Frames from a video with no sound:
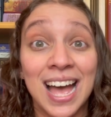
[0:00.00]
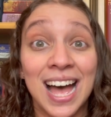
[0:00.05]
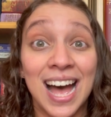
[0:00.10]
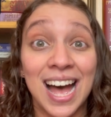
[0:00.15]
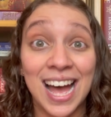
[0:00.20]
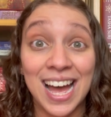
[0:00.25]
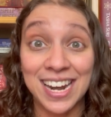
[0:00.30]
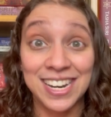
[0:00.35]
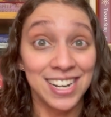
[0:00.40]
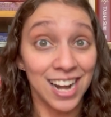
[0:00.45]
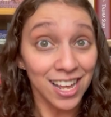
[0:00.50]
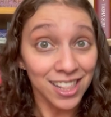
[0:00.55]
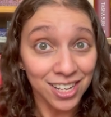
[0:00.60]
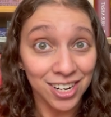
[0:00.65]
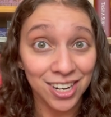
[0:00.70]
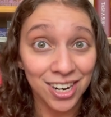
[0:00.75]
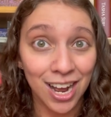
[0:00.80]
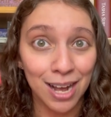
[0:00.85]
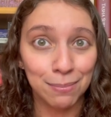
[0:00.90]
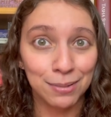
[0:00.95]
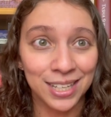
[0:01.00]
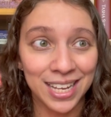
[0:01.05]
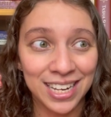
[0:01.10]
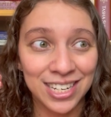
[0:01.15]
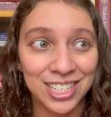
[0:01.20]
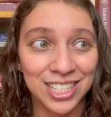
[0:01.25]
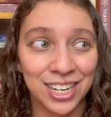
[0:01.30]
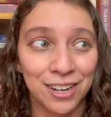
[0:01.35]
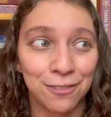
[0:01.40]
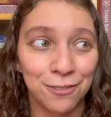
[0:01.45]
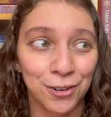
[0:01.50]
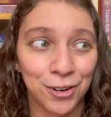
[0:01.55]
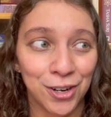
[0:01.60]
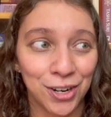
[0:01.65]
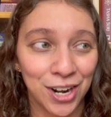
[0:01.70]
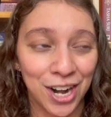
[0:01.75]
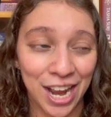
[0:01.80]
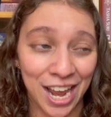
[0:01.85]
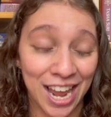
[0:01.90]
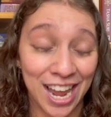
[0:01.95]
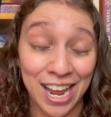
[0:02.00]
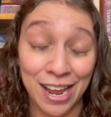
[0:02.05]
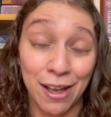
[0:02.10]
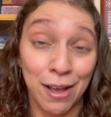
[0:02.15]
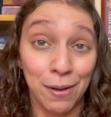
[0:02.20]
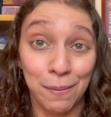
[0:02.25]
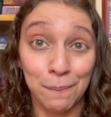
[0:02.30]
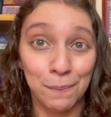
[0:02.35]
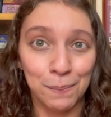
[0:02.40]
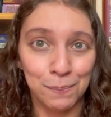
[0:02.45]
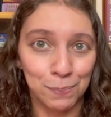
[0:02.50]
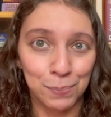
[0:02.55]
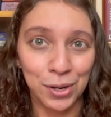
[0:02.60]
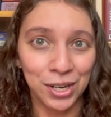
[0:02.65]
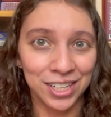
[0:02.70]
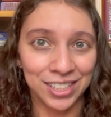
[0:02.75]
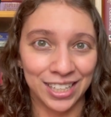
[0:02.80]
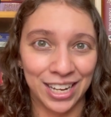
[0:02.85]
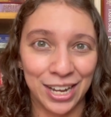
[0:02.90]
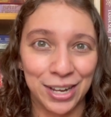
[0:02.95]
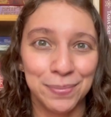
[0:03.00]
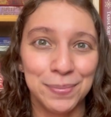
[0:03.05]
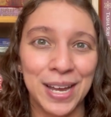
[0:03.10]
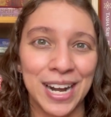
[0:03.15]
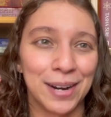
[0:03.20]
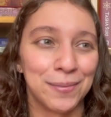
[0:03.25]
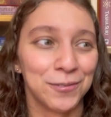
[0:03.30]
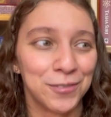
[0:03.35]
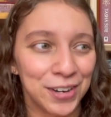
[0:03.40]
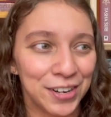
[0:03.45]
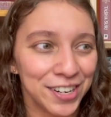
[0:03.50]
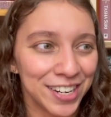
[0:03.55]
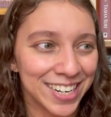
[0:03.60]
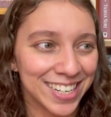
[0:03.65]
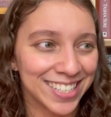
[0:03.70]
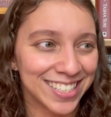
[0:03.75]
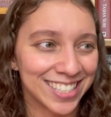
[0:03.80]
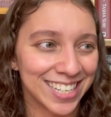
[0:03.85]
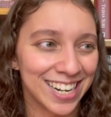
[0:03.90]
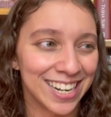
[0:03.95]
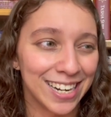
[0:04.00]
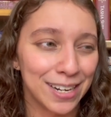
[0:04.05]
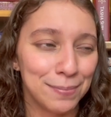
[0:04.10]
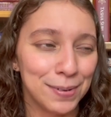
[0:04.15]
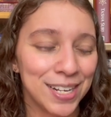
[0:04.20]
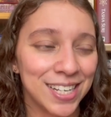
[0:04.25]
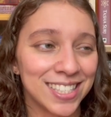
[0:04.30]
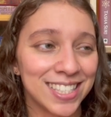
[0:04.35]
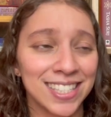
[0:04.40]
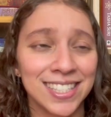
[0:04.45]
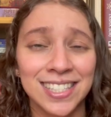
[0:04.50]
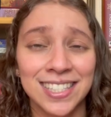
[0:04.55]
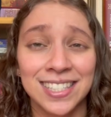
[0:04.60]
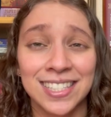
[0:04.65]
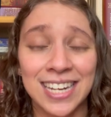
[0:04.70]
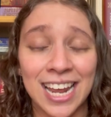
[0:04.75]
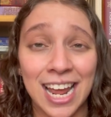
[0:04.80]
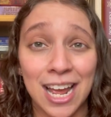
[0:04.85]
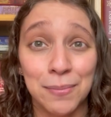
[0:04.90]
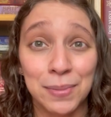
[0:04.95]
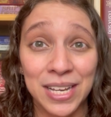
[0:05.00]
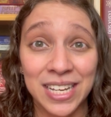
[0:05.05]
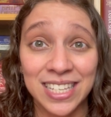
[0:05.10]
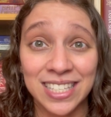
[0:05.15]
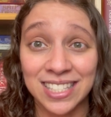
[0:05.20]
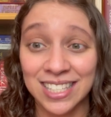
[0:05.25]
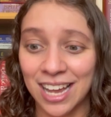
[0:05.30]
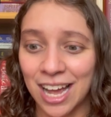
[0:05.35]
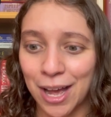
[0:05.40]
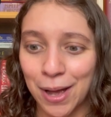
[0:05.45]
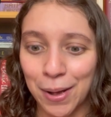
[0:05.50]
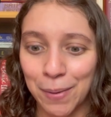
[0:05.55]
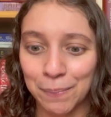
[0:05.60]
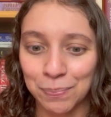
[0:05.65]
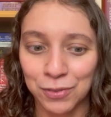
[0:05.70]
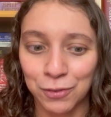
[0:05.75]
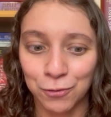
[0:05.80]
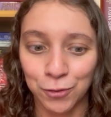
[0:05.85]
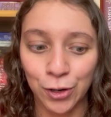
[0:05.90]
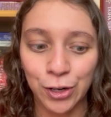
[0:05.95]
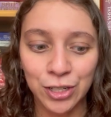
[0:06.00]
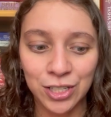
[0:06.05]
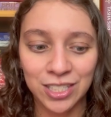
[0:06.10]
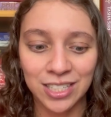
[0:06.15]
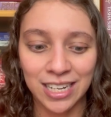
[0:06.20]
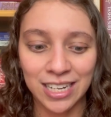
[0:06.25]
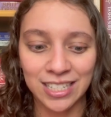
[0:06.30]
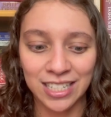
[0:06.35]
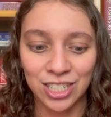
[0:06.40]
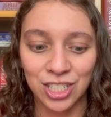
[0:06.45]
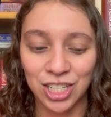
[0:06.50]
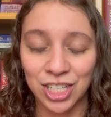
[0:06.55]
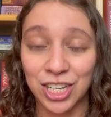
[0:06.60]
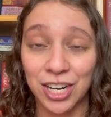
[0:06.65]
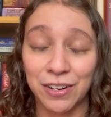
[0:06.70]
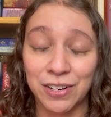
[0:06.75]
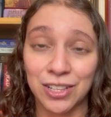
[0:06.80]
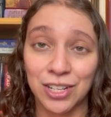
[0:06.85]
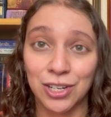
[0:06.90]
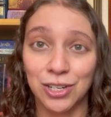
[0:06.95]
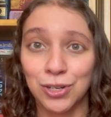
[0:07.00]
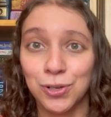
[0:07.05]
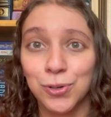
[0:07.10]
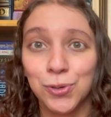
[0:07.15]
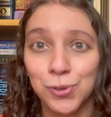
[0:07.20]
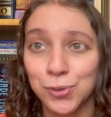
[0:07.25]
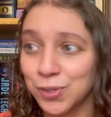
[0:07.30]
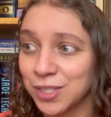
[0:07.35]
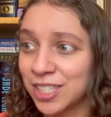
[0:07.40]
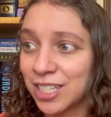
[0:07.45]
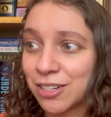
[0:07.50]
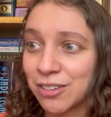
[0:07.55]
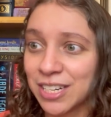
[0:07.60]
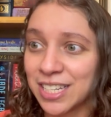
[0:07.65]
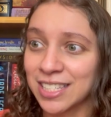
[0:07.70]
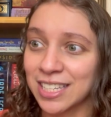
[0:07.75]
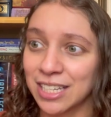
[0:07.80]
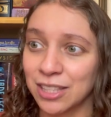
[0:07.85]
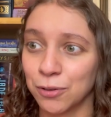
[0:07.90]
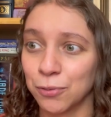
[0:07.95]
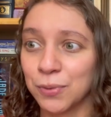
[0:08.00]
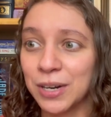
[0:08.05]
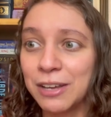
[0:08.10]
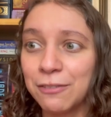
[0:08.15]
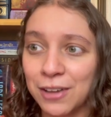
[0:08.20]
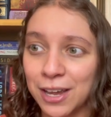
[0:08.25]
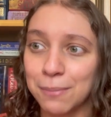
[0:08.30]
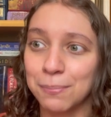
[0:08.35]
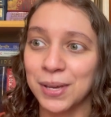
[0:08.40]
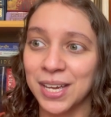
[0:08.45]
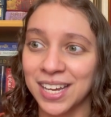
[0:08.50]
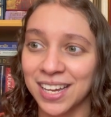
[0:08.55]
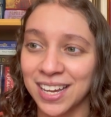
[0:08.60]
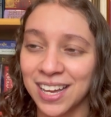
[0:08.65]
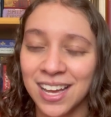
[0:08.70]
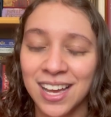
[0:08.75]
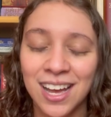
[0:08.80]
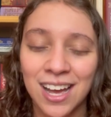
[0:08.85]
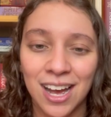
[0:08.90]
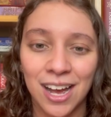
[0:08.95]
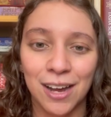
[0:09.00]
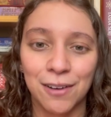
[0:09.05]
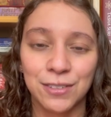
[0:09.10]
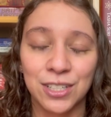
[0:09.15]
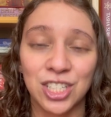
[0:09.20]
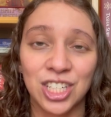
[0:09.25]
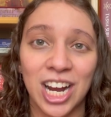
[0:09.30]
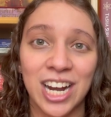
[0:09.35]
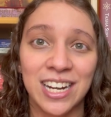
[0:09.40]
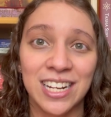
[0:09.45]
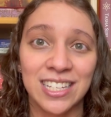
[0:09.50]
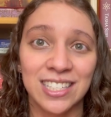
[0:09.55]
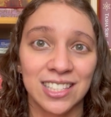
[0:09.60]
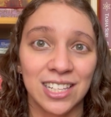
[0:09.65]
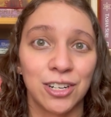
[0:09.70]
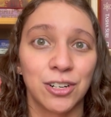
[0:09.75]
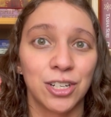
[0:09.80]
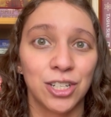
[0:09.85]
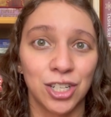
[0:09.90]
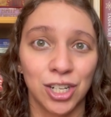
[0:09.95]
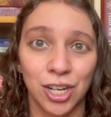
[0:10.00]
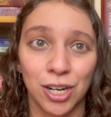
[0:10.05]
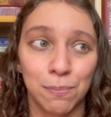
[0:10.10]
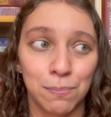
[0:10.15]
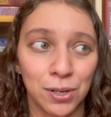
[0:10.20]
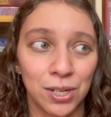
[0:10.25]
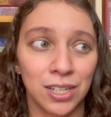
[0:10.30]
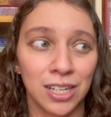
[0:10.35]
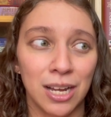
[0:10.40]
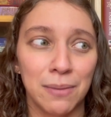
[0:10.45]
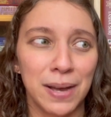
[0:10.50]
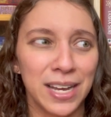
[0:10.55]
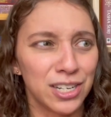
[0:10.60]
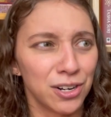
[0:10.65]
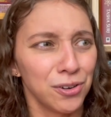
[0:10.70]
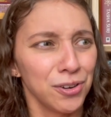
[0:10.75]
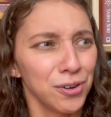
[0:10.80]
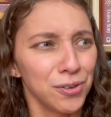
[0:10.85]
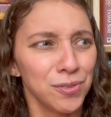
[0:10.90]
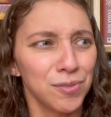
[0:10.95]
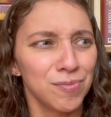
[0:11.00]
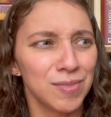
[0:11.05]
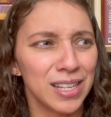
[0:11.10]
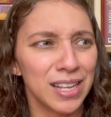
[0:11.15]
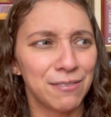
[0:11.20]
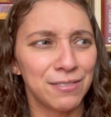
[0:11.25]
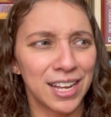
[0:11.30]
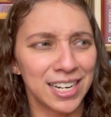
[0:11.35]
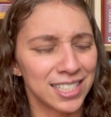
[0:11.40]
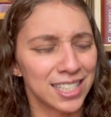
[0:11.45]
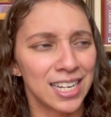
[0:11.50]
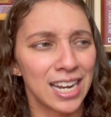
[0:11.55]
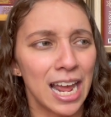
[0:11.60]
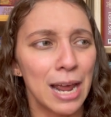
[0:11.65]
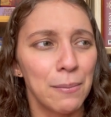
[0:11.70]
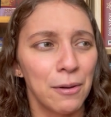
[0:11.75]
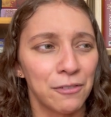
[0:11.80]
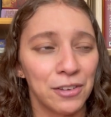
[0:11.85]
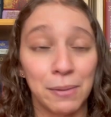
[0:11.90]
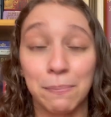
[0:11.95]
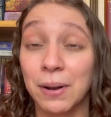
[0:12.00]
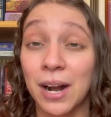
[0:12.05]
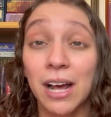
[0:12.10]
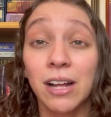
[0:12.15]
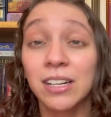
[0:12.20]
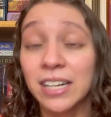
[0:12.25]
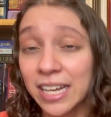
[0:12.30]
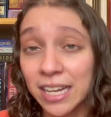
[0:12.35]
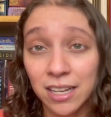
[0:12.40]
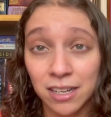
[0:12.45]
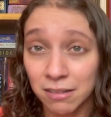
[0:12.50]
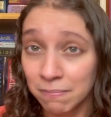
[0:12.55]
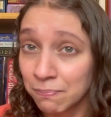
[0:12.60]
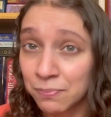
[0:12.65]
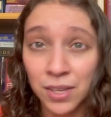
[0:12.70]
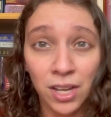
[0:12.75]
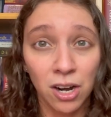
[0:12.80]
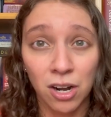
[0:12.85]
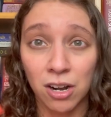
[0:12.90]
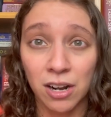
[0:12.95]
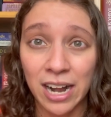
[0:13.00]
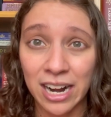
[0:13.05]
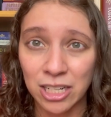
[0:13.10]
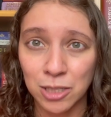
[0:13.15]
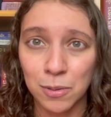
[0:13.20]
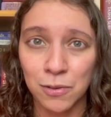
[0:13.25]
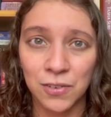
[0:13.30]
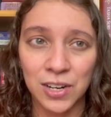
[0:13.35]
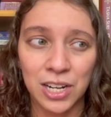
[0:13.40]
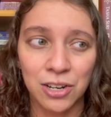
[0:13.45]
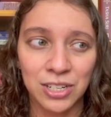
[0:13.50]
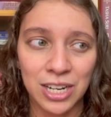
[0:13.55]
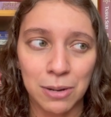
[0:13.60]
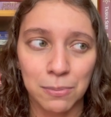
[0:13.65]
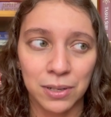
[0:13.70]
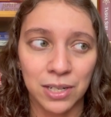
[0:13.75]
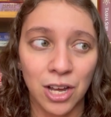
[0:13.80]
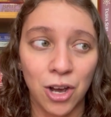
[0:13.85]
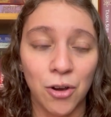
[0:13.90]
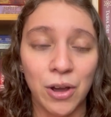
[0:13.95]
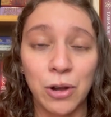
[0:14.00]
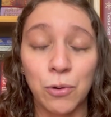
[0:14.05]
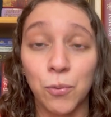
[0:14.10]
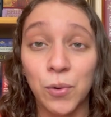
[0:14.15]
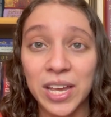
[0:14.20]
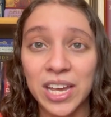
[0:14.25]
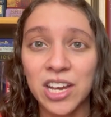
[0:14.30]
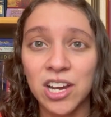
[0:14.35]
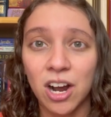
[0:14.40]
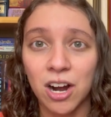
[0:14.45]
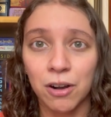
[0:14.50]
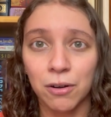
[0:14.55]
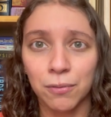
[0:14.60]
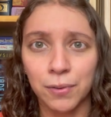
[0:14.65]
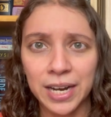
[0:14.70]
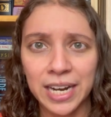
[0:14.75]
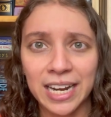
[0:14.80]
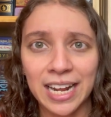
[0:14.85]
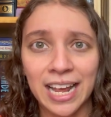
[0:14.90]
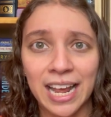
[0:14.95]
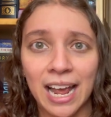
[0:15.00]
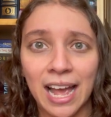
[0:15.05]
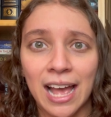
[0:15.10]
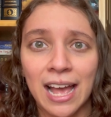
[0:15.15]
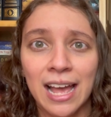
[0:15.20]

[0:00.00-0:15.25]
Another obligation for a book club and i'm very excited because this is tammie's um, first edition in the new series like the revamping of the chinese literature book club i don't know if that's the name of it but i'll link her announcement video down below and we are reading